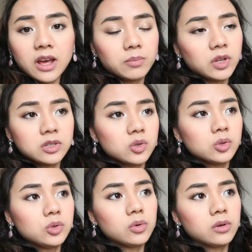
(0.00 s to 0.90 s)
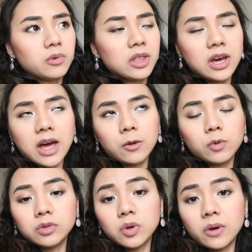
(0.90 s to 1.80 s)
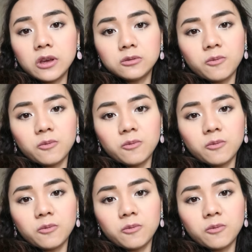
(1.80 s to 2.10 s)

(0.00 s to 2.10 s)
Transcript: I'm not so sure whether I will know his